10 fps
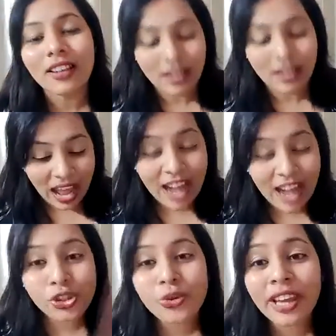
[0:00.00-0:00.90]
and
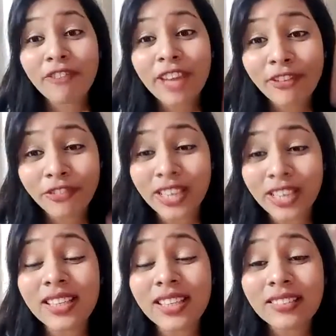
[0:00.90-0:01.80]
today we are
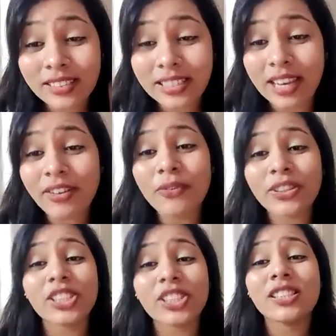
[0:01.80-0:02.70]
facing the devil, which
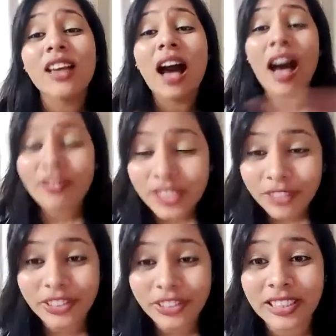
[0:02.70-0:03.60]
is half
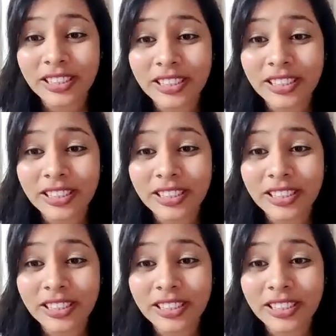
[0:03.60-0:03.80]
defeated,